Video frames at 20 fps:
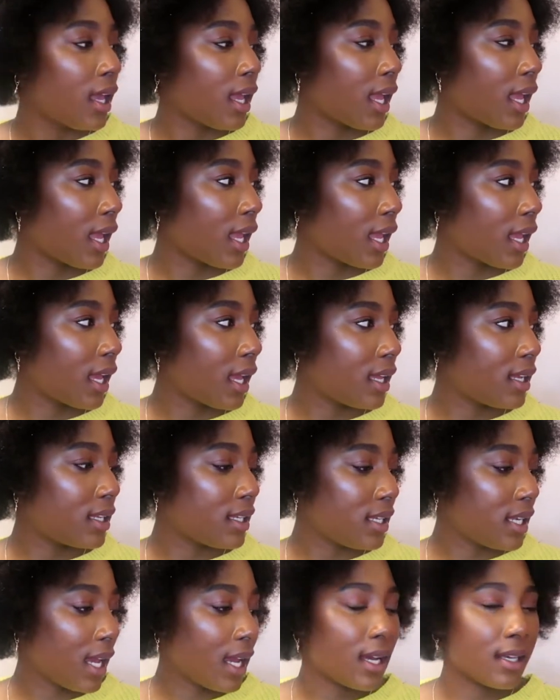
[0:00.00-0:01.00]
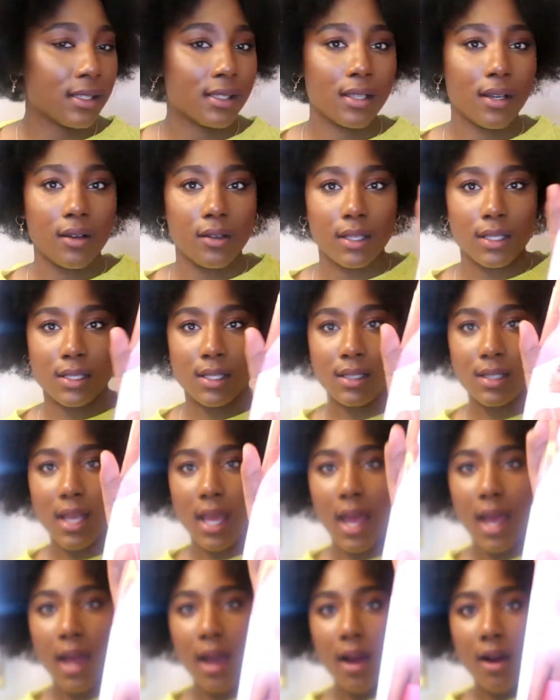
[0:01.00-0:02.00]
And yeah, so this is
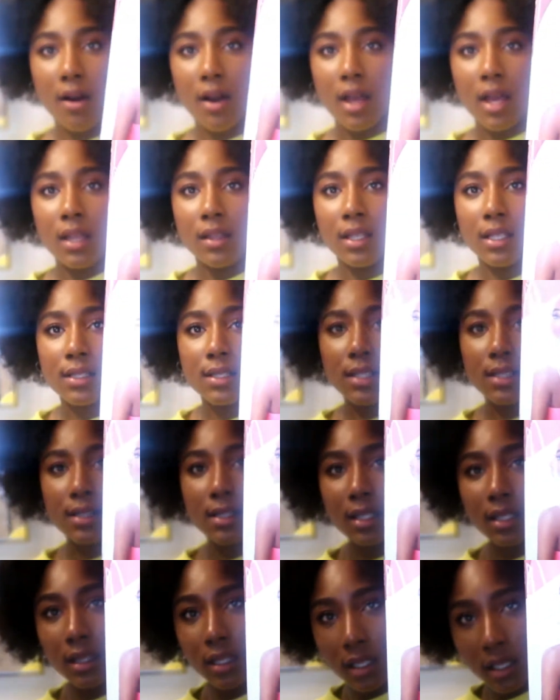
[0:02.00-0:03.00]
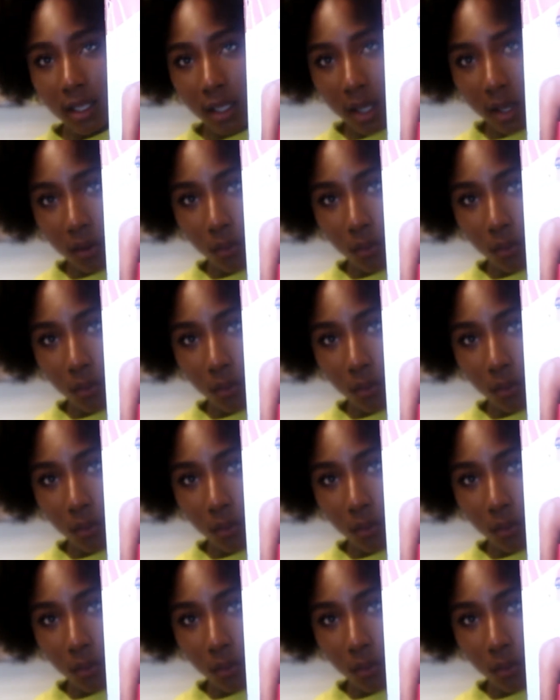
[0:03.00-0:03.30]
the look